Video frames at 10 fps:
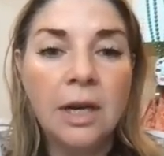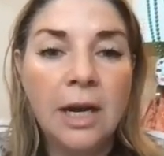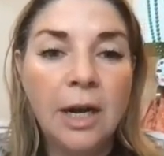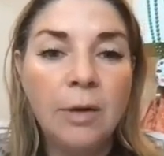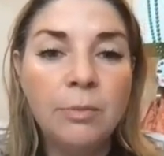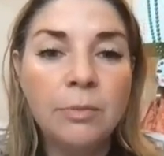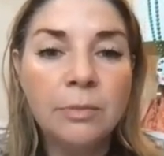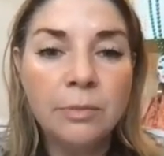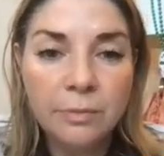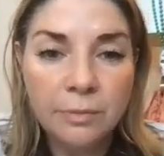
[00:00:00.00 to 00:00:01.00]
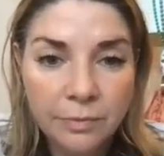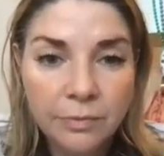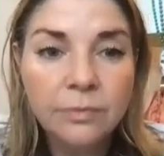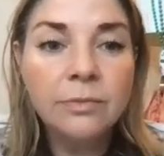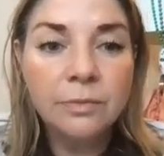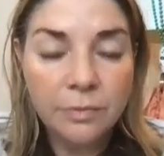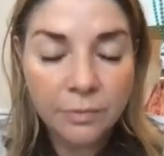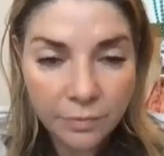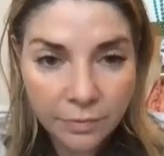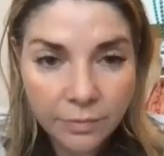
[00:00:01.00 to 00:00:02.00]
Transmuting things
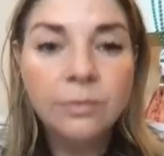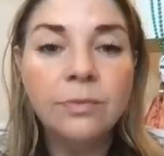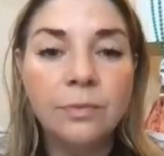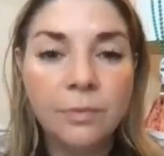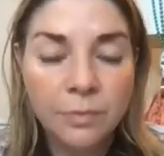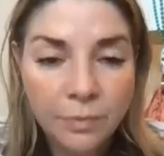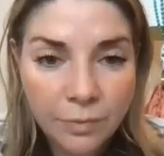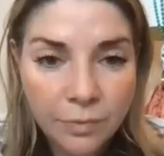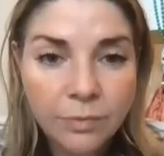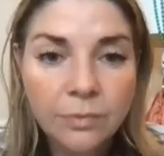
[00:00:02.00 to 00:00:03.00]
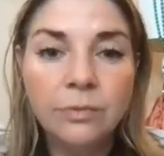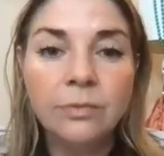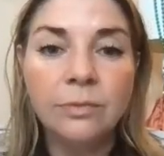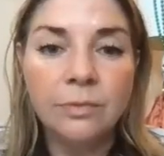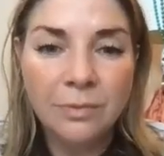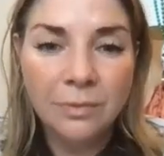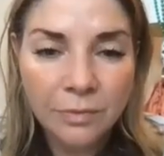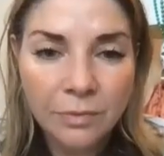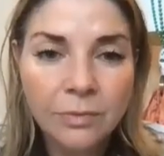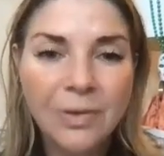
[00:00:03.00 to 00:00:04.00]
easily, mm-hmm. letting things go.
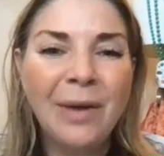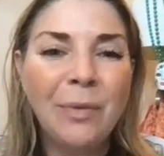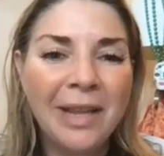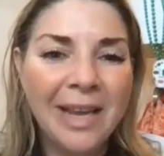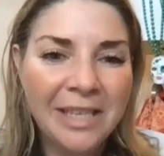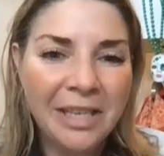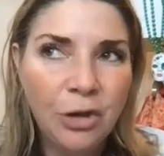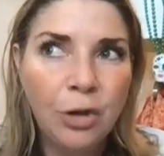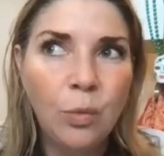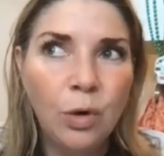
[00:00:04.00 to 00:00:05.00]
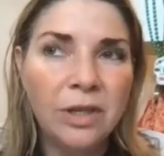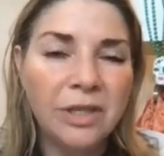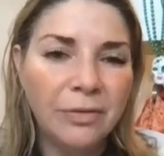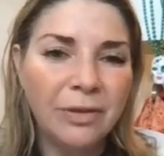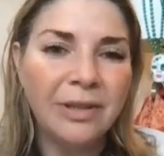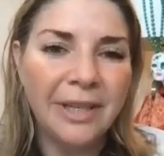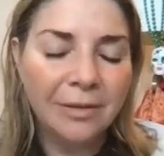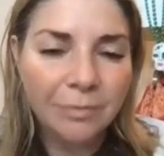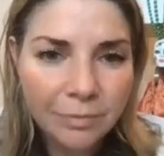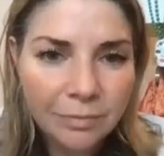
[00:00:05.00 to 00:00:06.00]
Right. Realizing you can work differently.